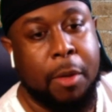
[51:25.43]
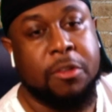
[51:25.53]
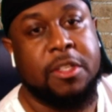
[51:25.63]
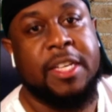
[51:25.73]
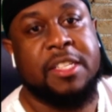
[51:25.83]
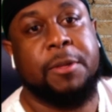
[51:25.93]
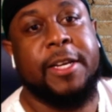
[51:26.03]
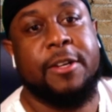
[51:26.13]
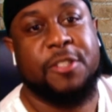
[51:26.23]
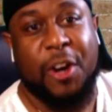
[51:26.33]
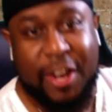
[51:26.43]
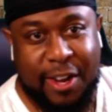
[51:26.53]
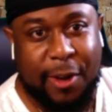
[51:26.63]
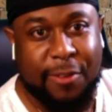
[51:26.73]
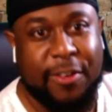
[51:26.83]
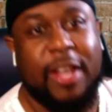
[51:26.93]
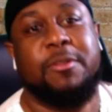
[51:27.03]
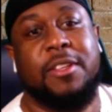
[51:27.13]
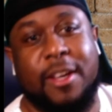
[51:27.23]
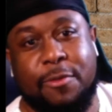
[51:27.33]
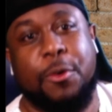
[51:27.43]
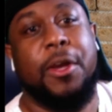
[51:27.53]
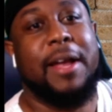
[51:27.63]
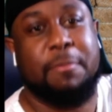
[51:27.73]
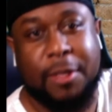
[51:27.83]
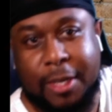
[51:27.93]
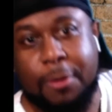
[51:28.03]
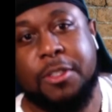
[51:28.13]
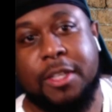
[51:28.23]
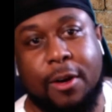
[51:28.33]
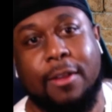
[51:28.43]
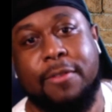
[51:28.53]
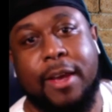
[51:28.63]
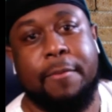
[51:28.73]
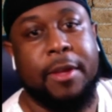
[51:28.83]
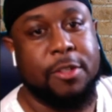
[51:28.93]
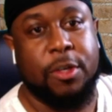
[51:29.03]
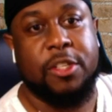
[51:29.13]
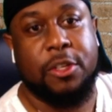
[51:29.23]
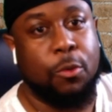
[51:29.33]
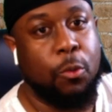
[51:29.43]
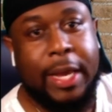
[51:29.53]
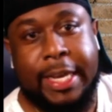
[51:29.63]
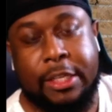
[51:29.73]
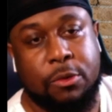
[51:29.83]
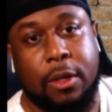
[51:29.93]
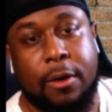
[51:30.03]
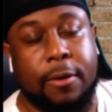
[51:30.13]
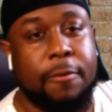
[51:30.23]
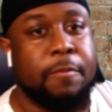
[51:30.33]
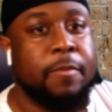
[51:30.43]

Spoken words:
Most of his players are in the Hall of Fame, so therefore you have to put the coach in the Hall of Fame. So it took way too long.